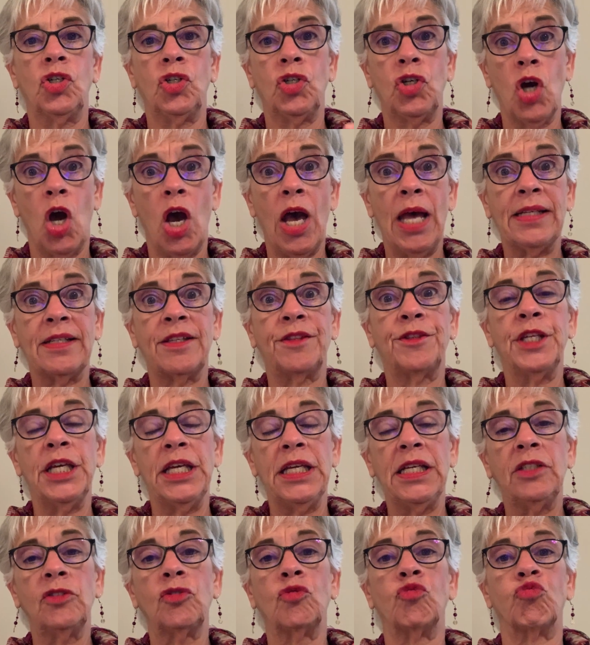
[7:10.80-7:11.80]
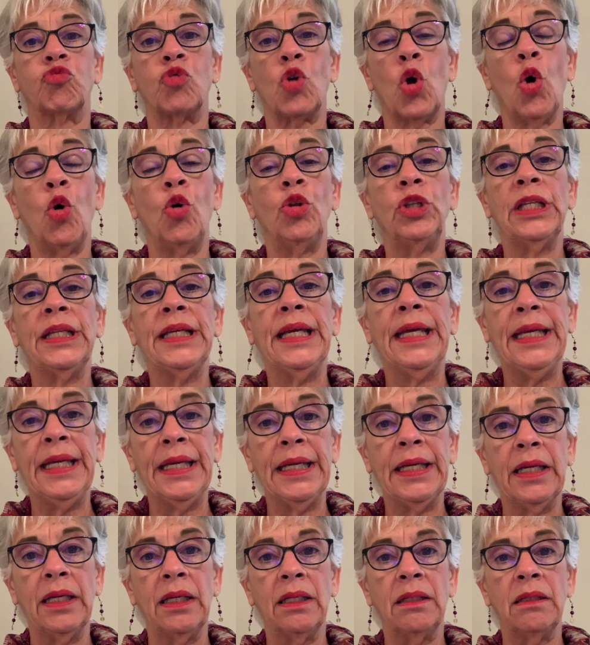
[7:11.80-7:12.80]
got things
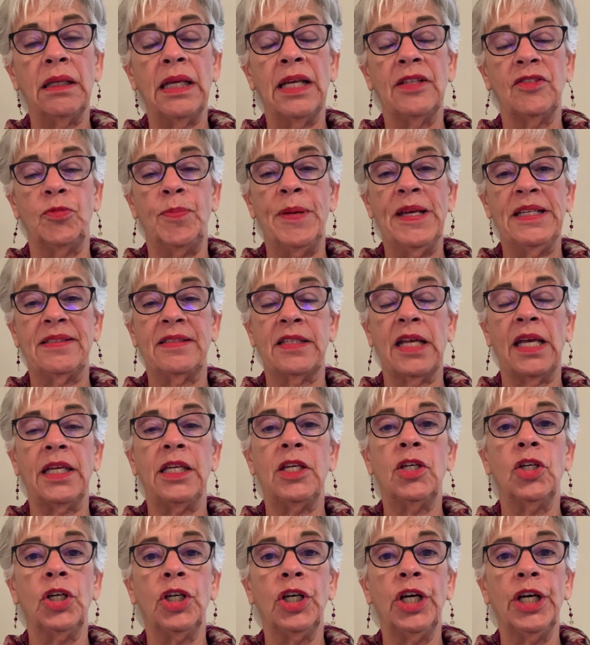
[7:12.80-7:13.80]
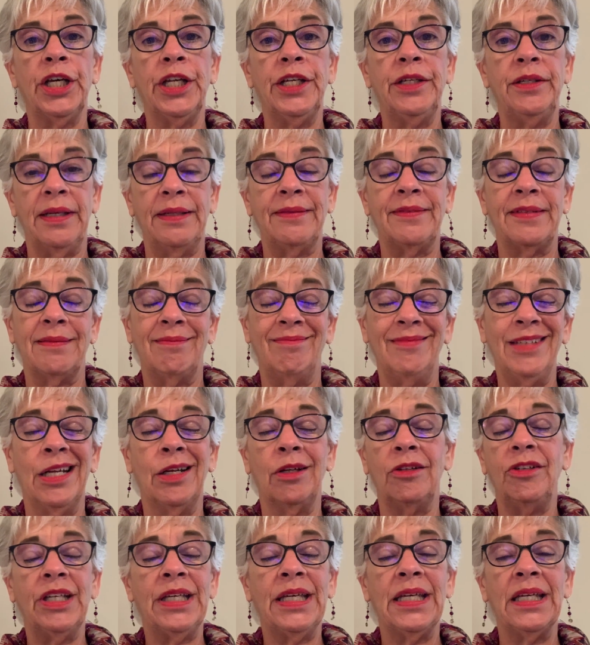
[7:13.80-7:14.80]
rolling as best I could. At the, you
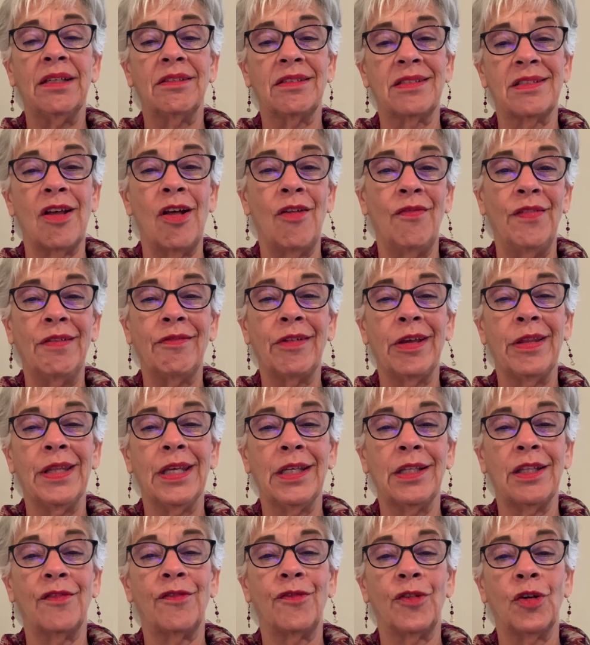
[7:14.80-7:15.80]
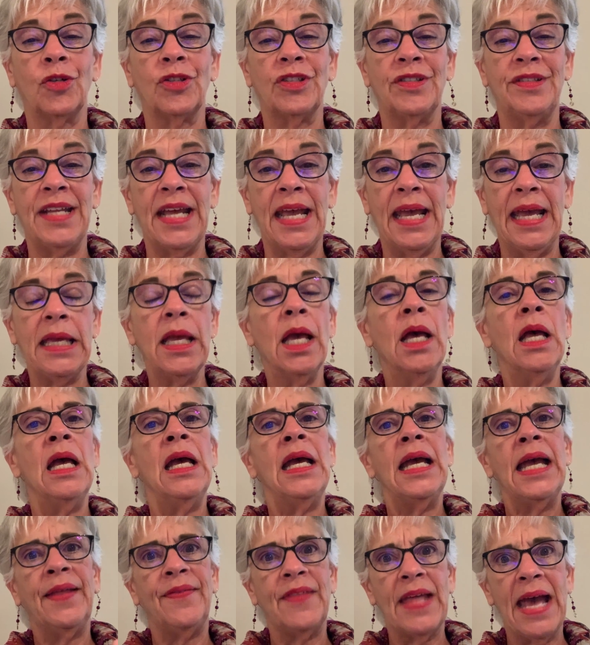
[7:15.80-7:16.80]
know, you can't solve everything the first day.
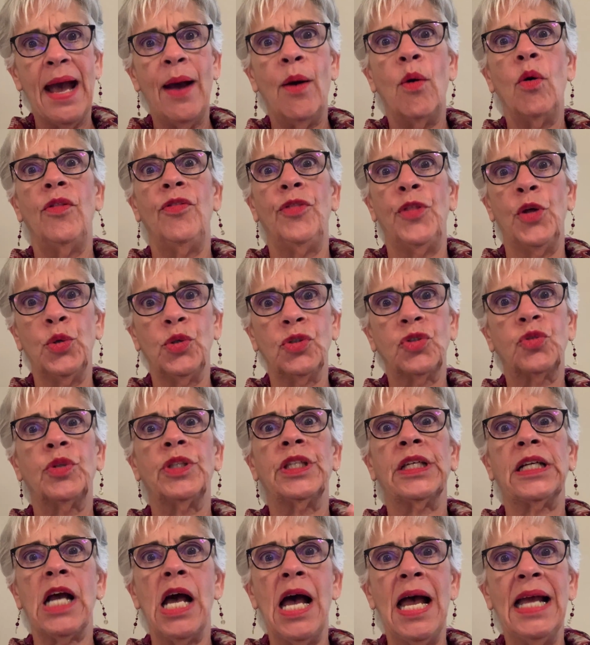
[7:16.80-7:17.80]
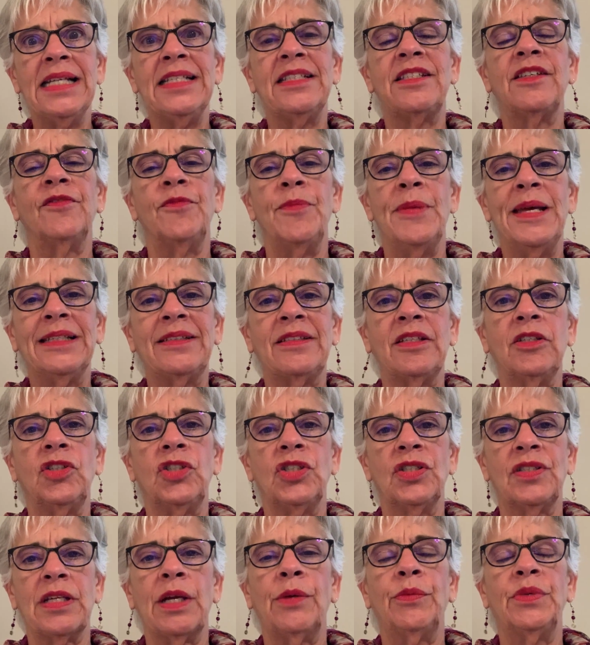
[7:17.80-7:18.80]
And that those were the kinds of
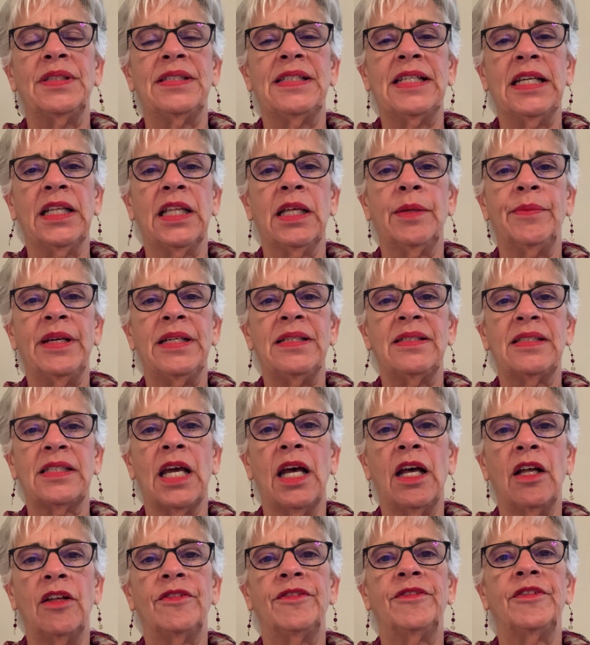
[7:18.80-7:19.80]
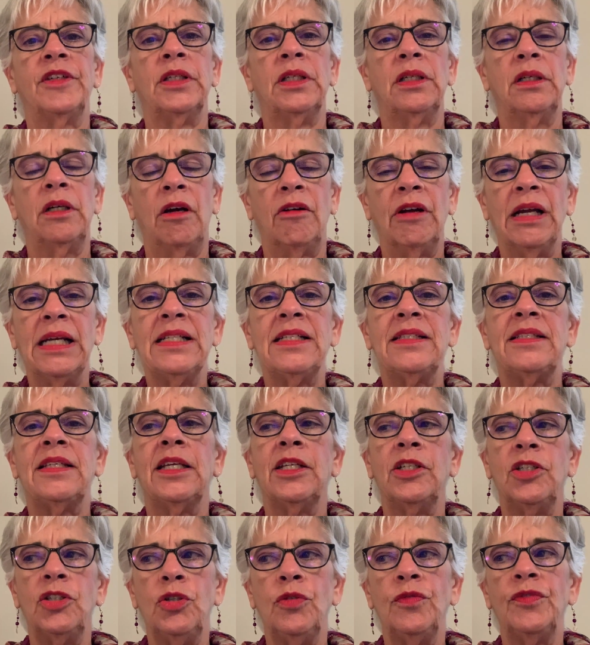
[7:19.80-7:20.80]
messages I was telling myself. All right,
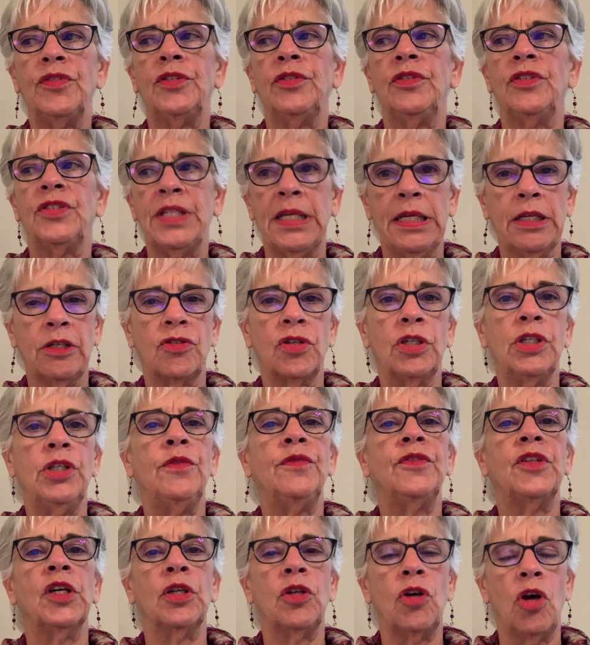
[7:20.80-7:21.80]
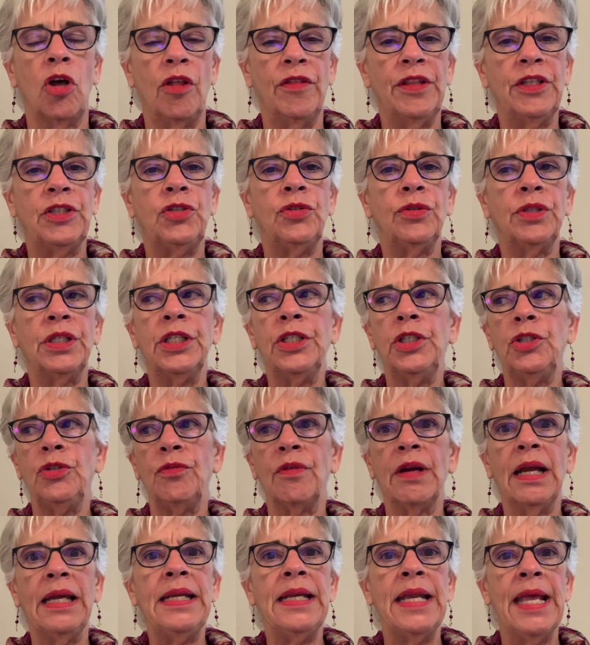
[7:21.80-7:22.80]
Sandra, you've, Sandra, you've done all that you can do
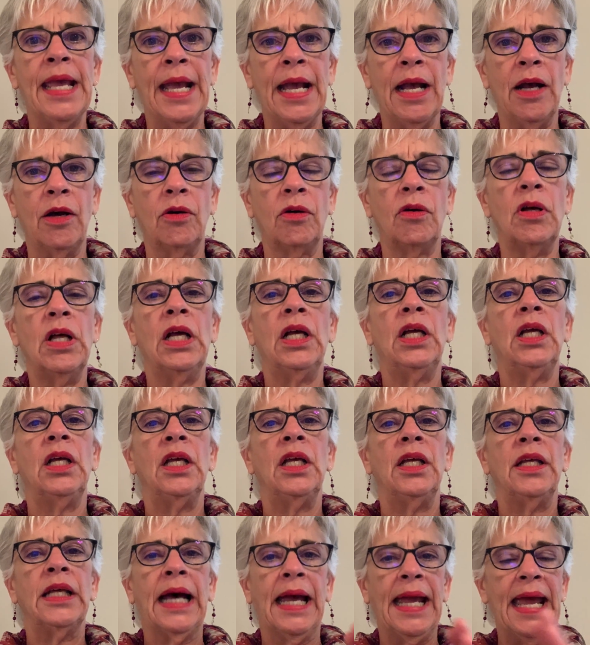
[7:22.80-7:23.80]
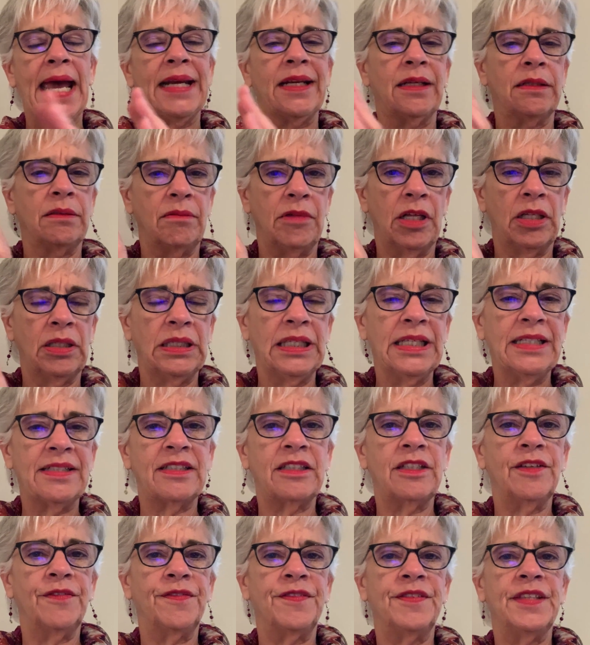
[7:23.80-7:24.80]
right now. I had a, a
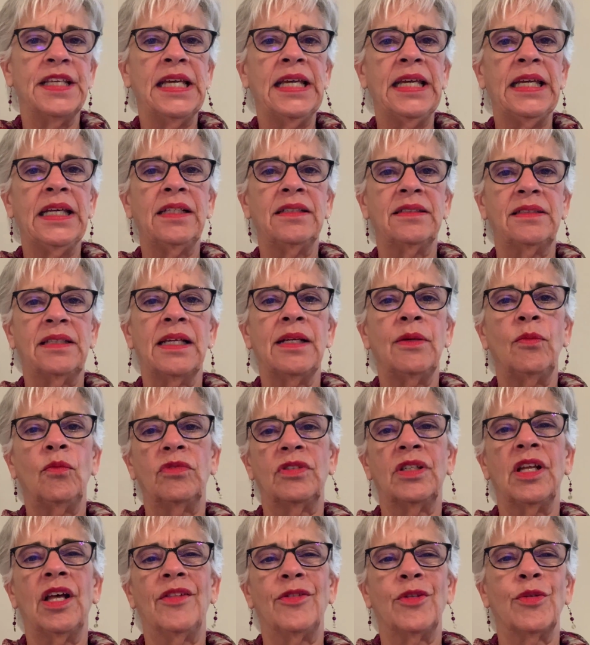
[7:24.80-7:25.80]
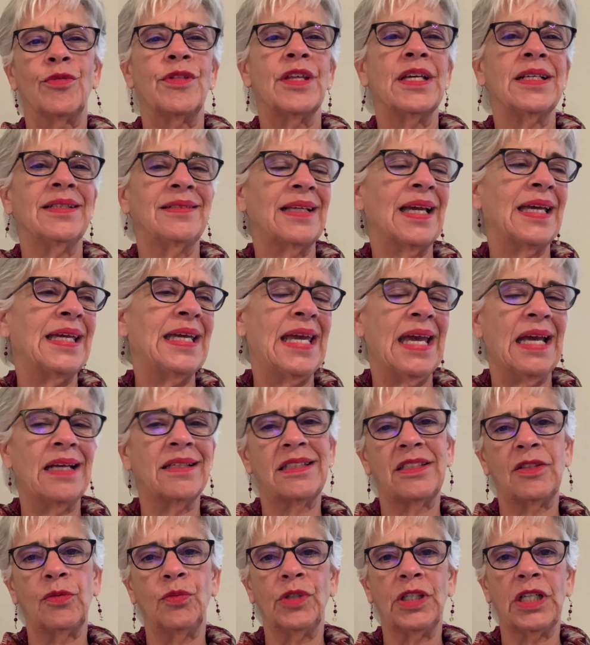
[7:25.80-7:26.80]
list of things and other things I
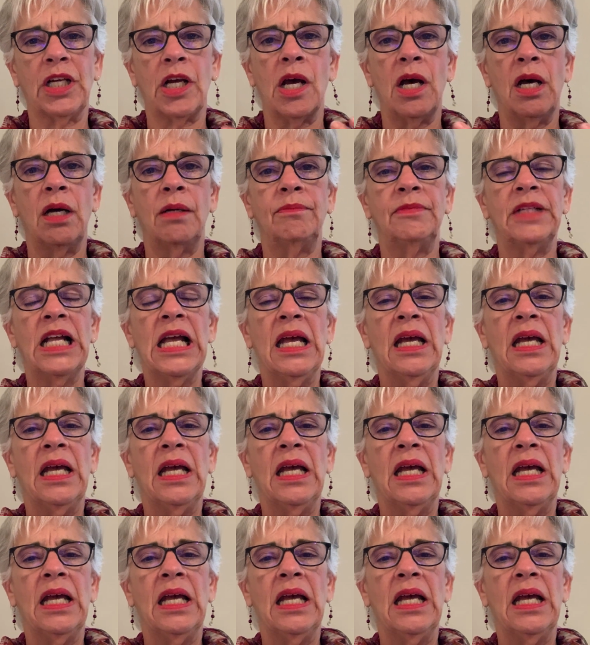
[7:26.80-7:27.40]
guessed would come